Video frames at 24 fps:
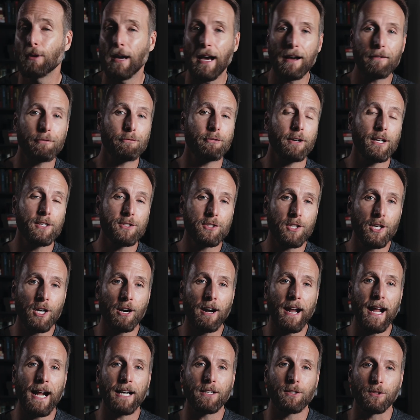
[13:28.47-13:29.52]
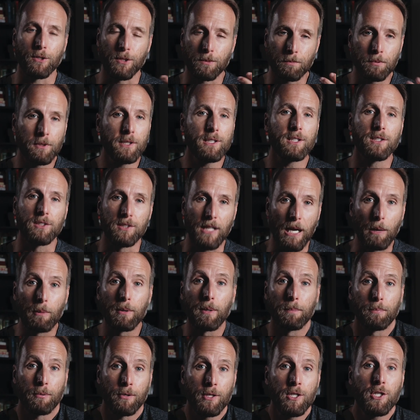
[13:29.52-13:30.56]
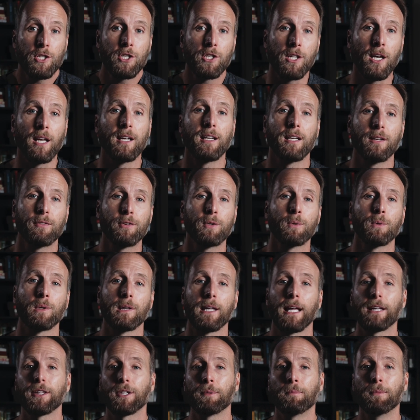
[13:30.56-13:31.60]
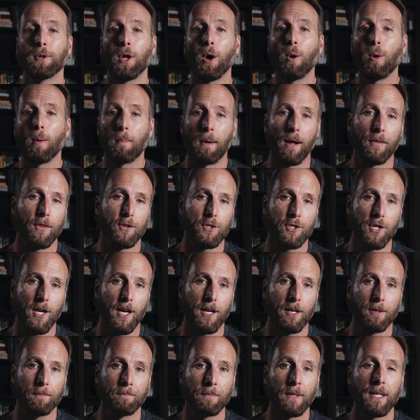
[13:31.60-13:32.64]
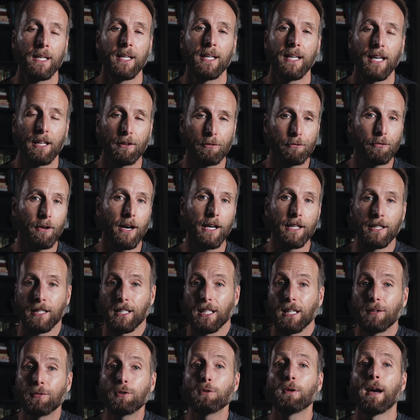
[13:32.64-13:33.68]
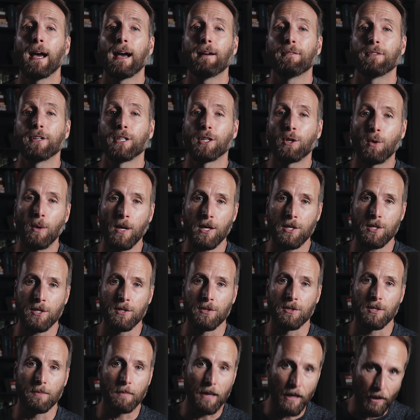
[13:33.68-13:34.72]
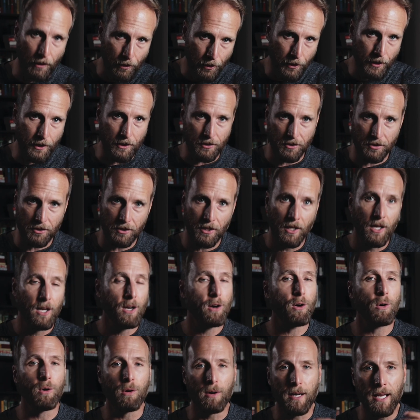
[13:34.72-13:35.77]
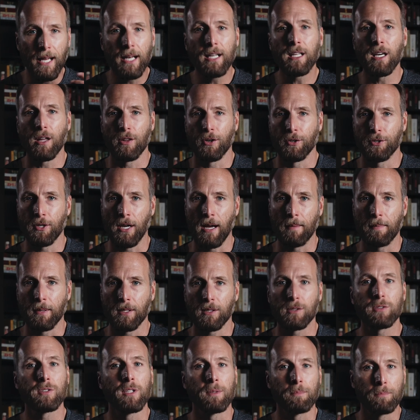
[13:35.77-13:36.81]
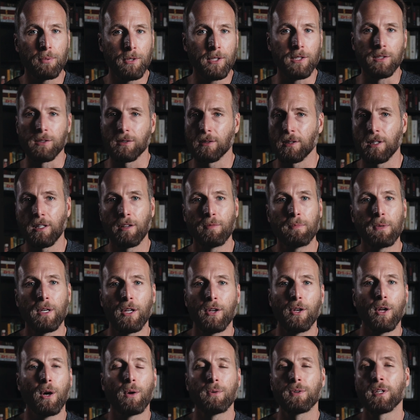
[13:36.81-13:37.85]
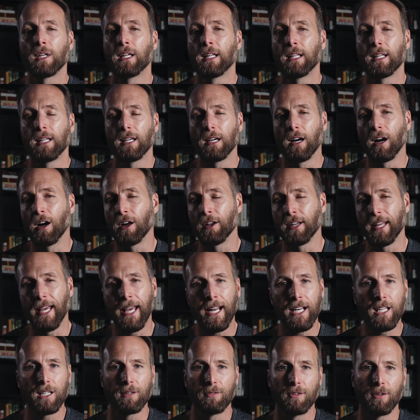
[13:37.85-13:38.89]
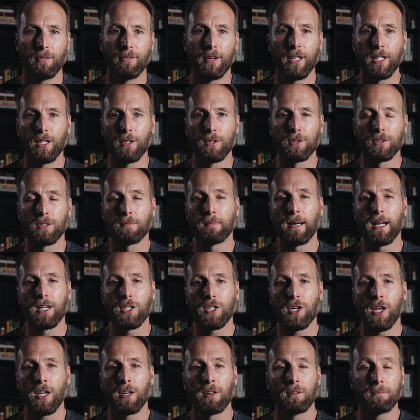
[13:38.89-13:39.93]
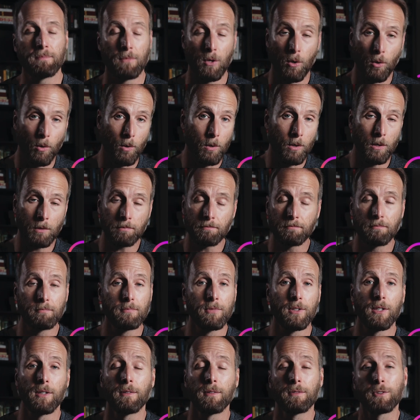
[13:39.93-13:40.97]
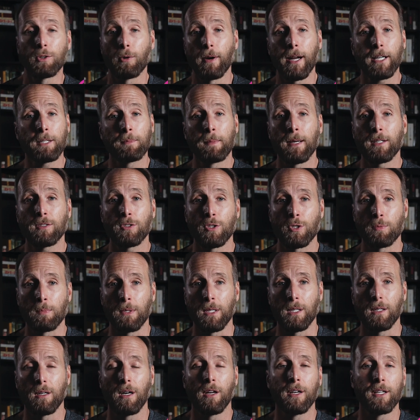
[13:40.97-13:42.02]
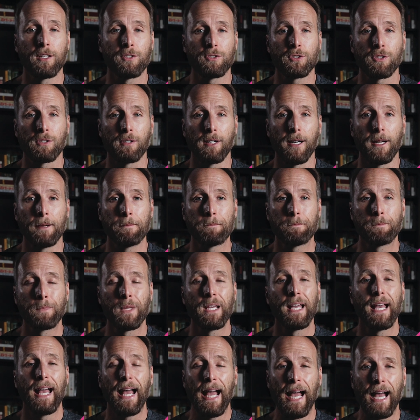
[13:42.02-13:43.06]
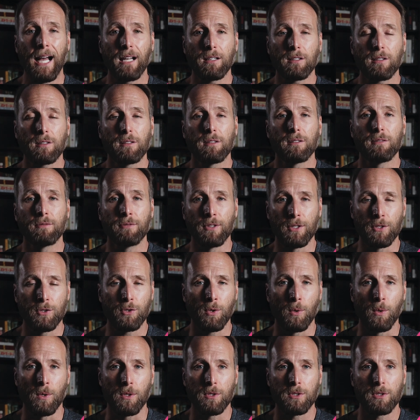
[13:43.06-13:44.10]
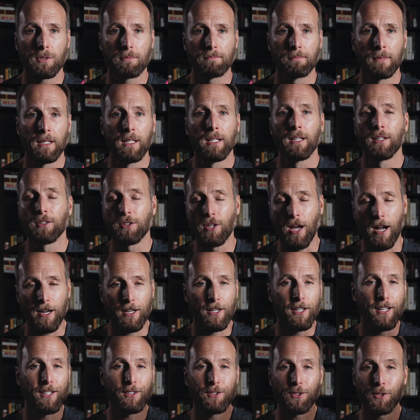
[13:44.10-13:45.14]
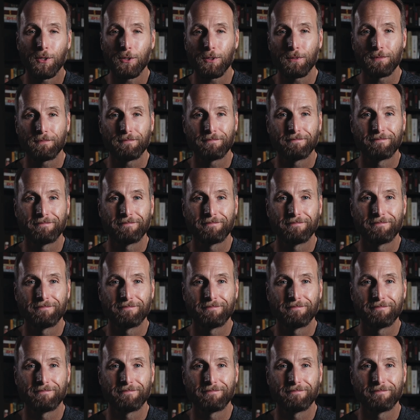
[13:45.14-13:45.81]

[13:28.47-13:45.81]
you have friends that are actors, please, I would appreciate if you would let them know about the channel. And finally, if you have any questions about this or any other topics, then please leave me a note on any of the videos in my channel or direct message me on Instagram @VinceHorst. Talk again soon.